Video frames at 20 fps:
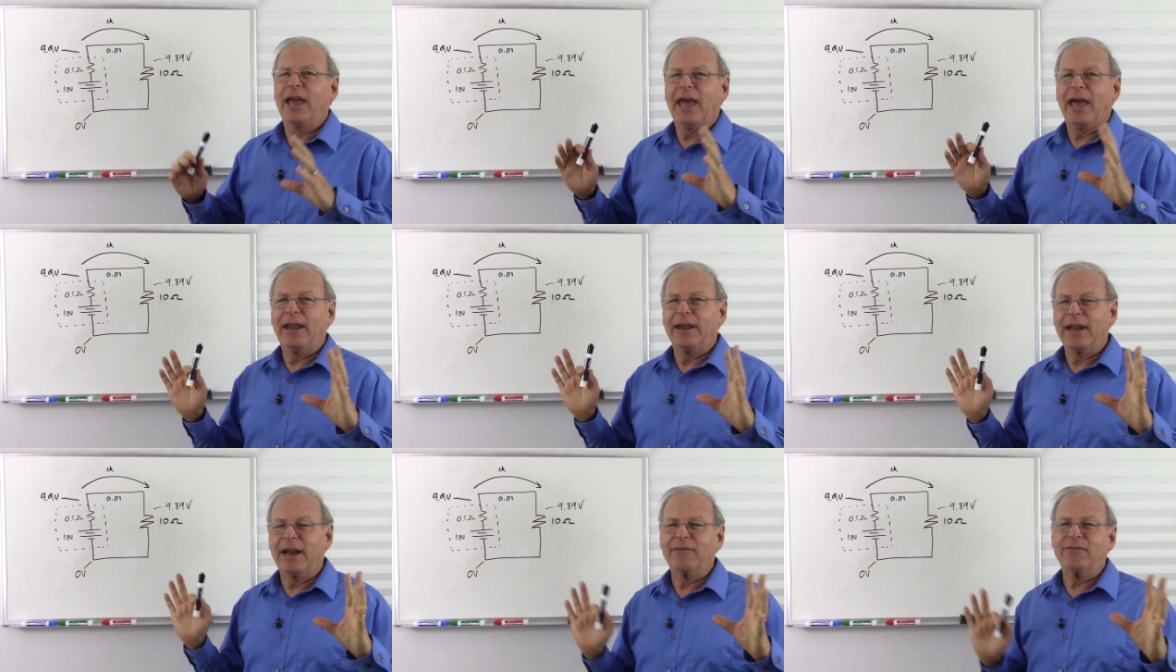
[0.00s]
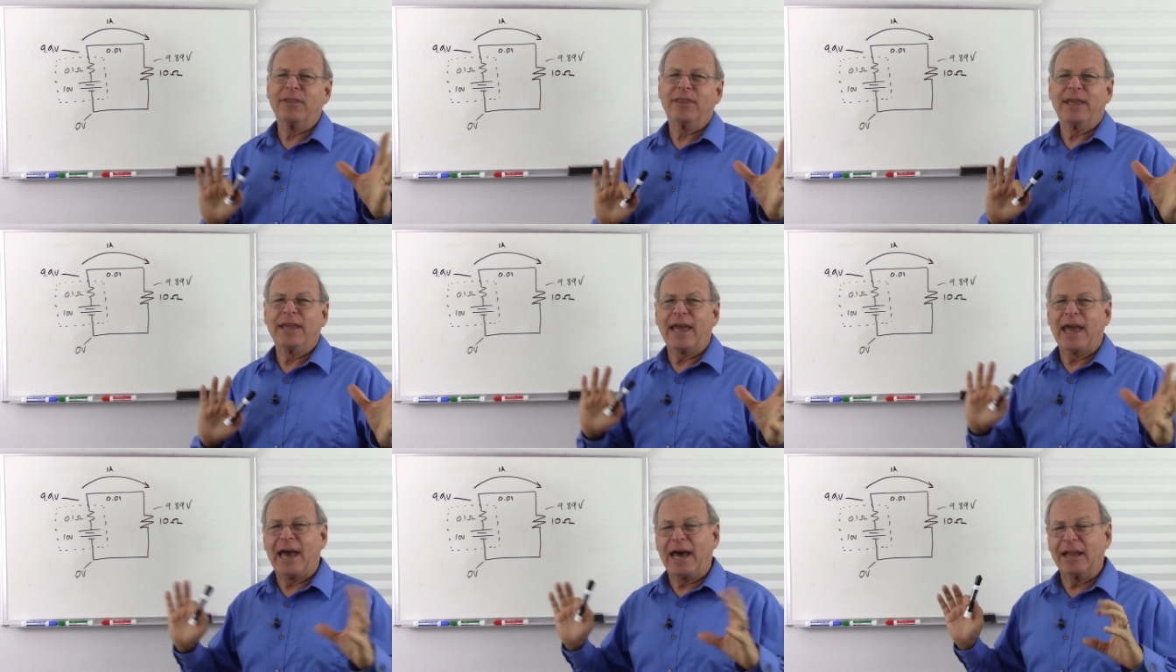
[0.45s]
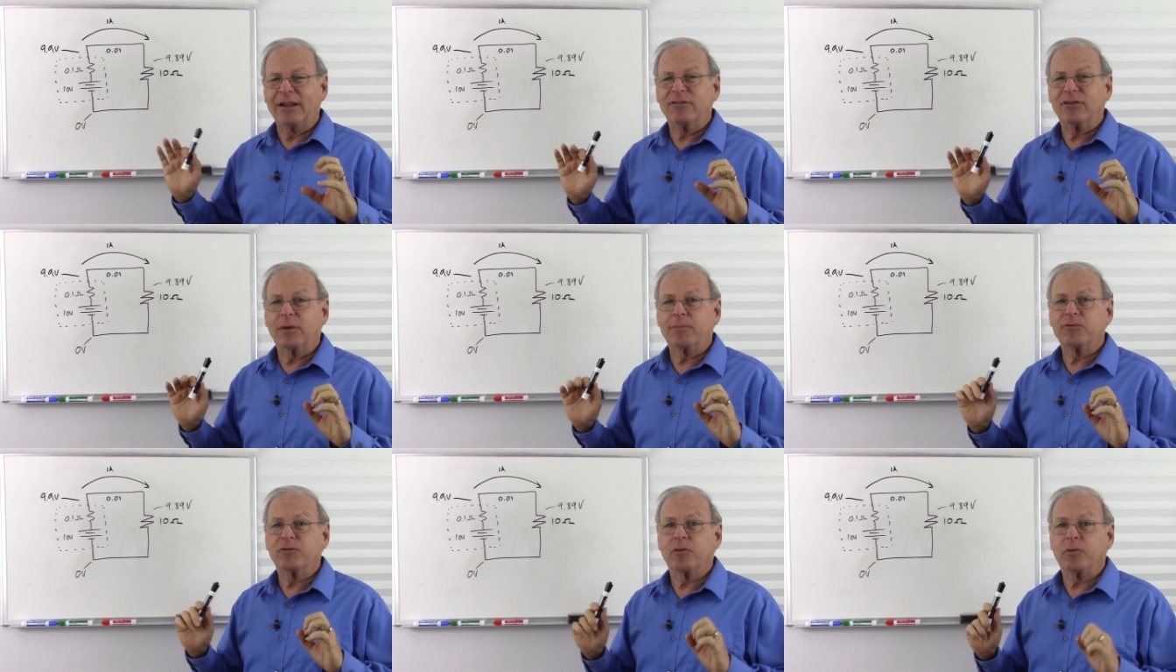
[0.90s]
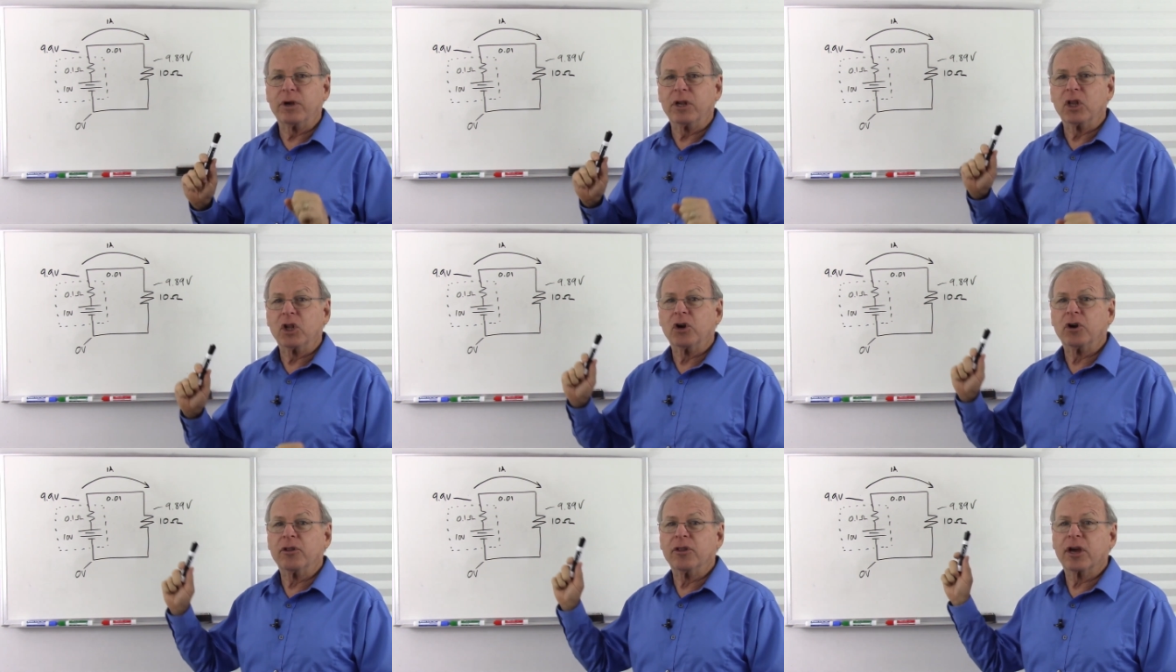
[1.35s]
and everything adds up so we
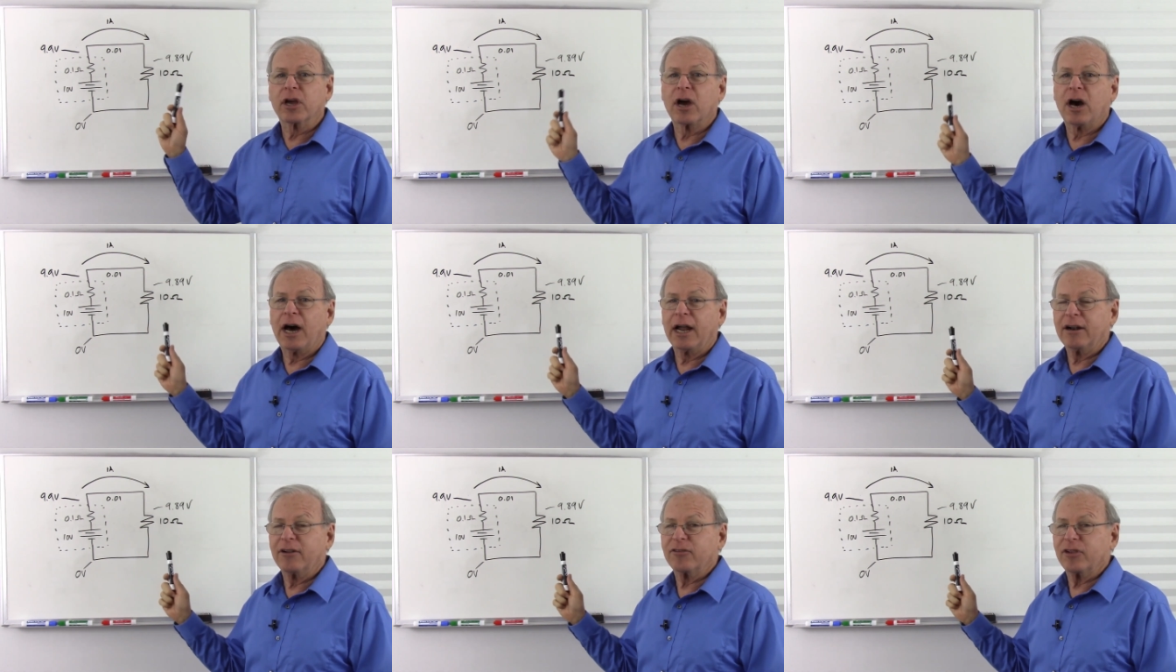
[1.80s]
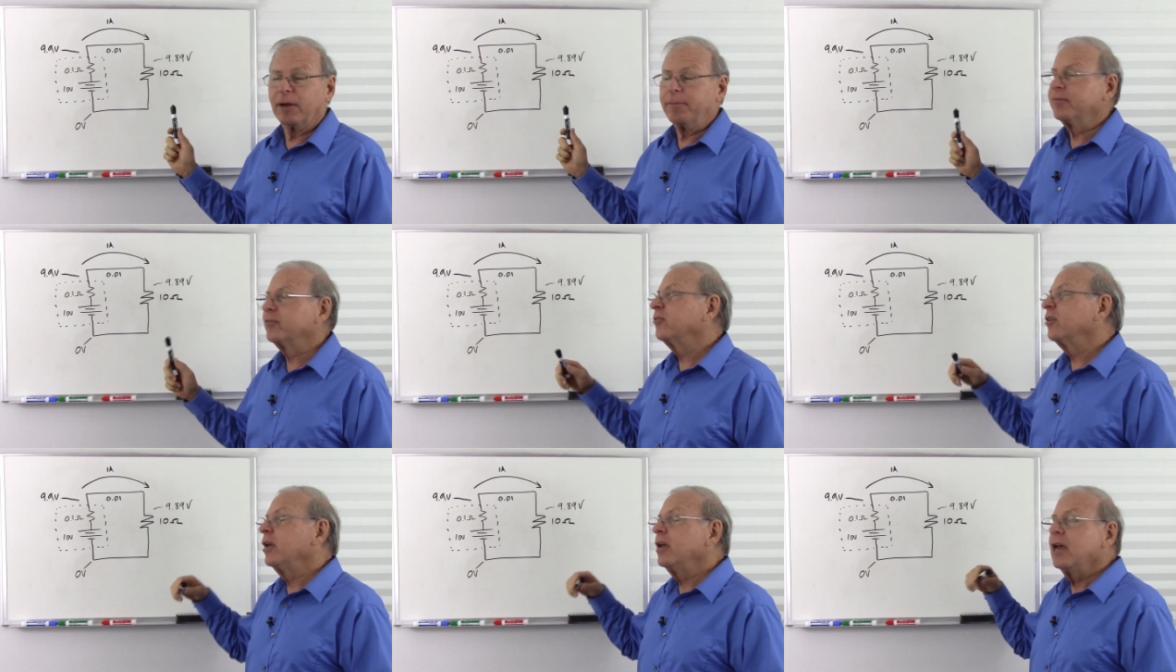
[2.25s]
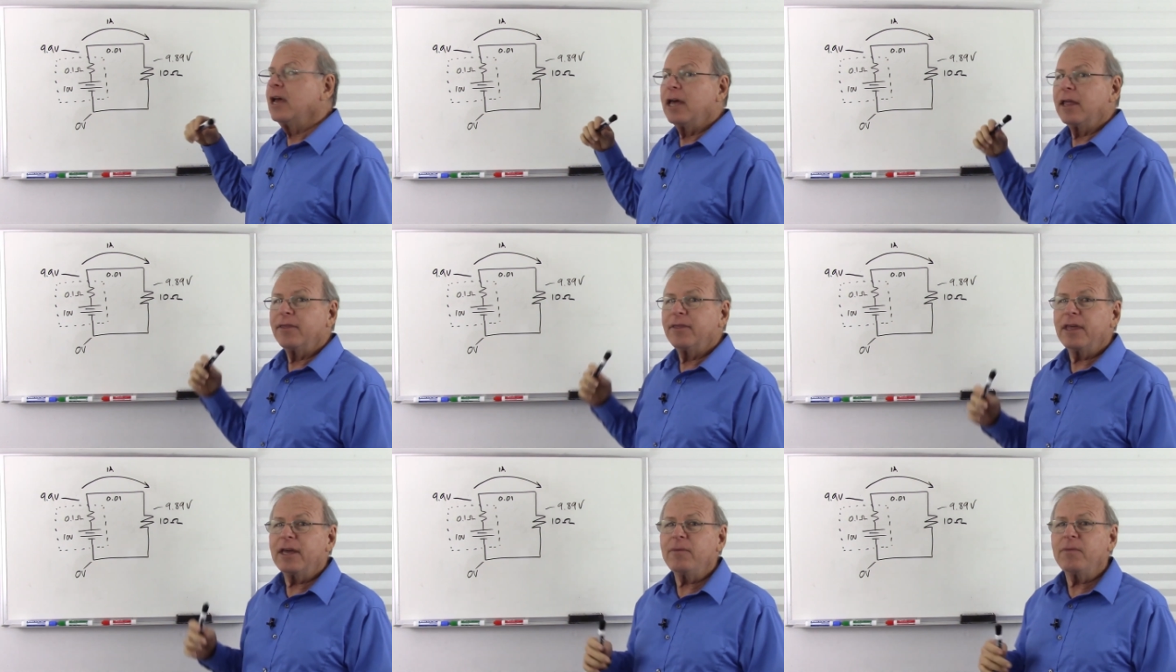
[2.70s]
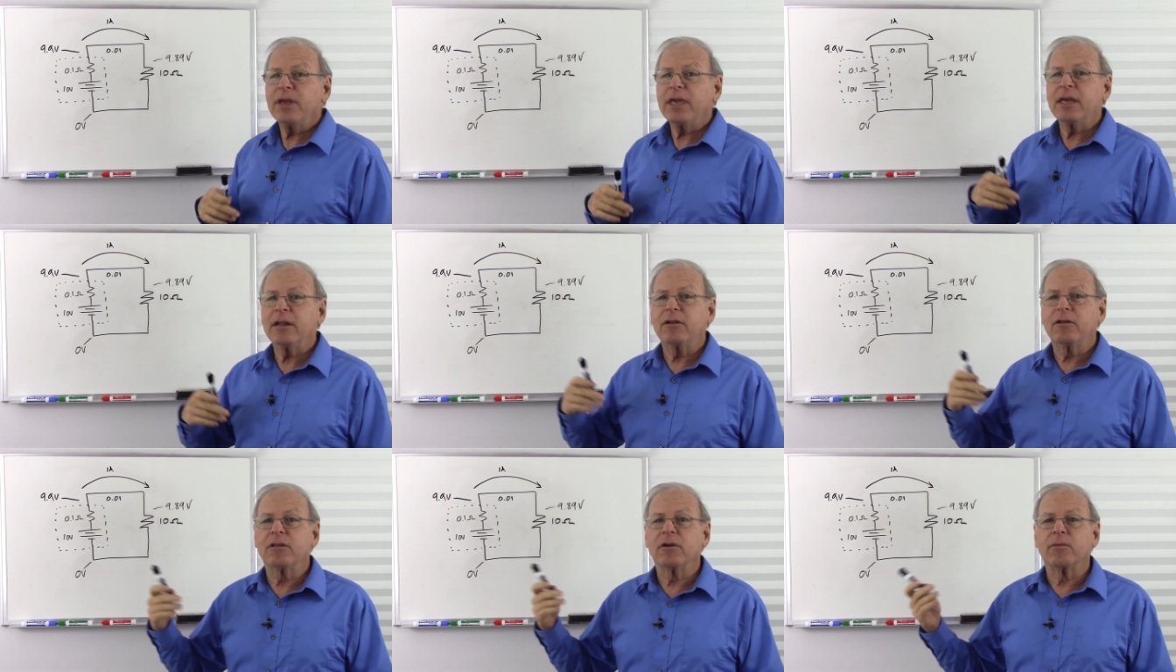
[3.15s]
learn the concepts. Then we
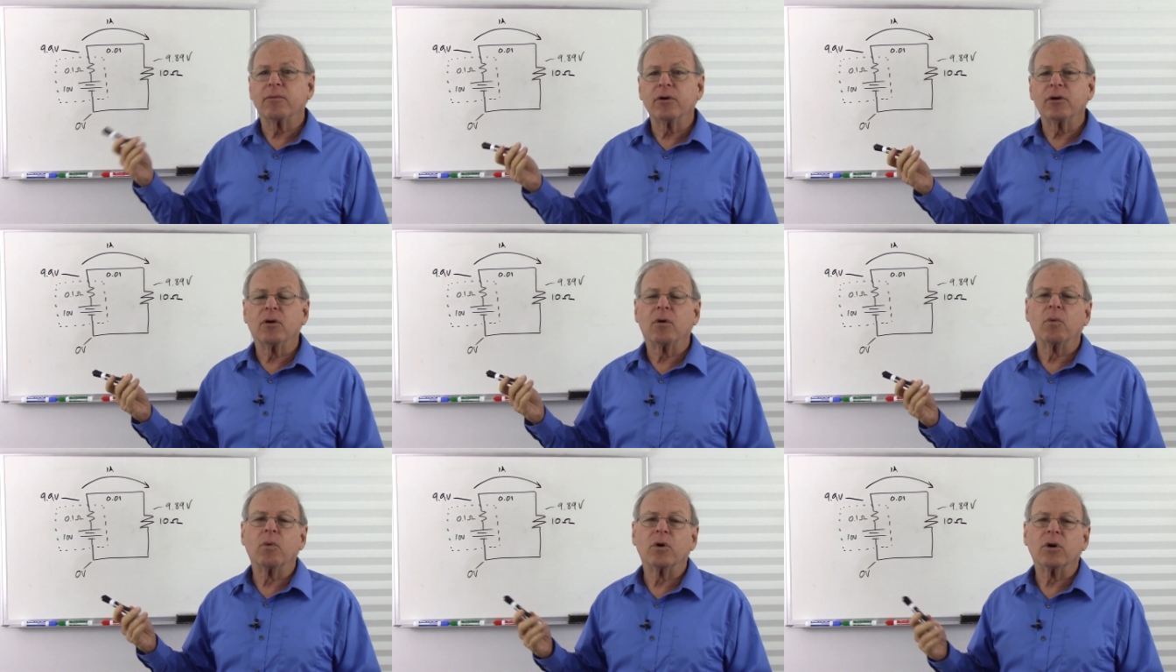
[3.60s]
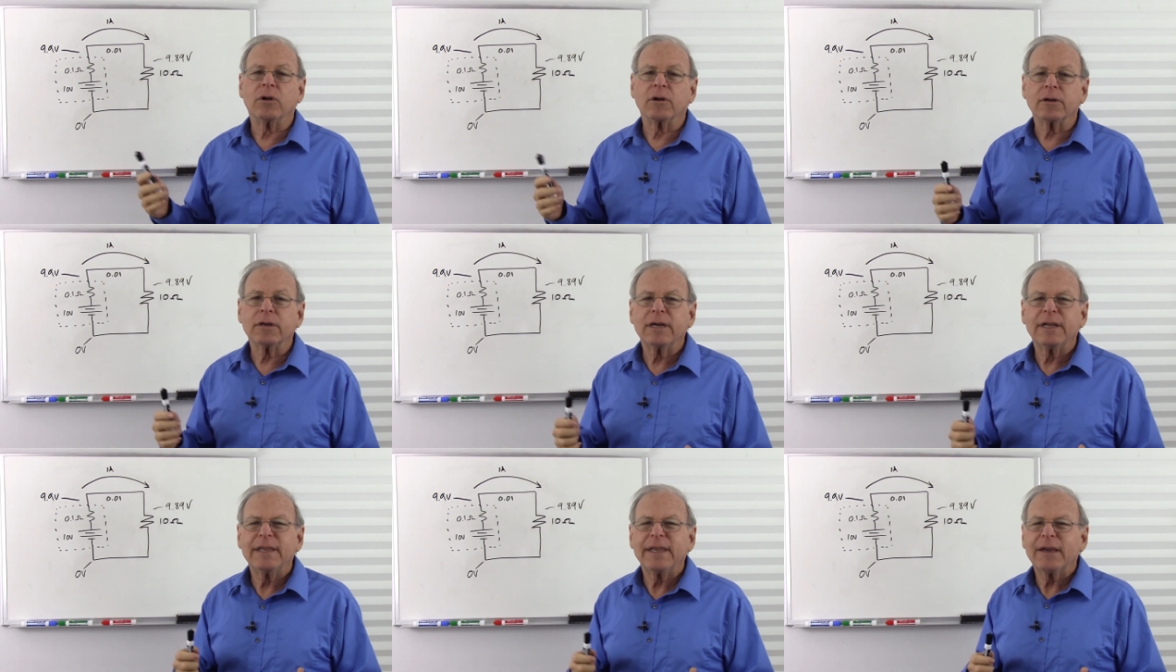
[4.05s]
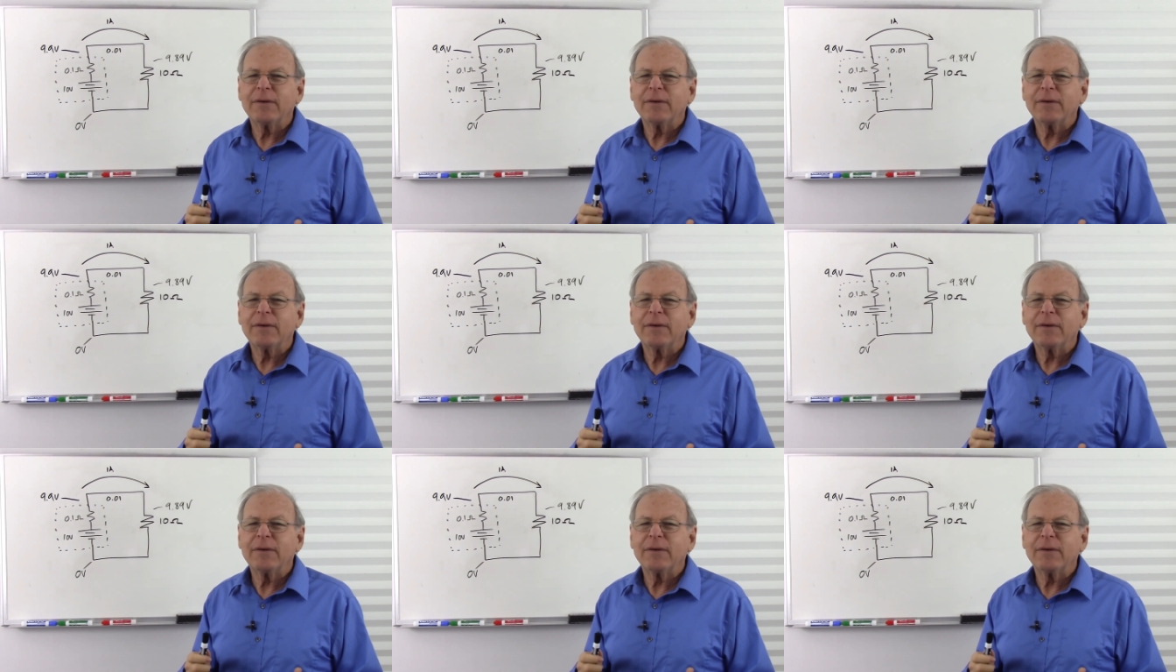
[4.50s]
get to the real world.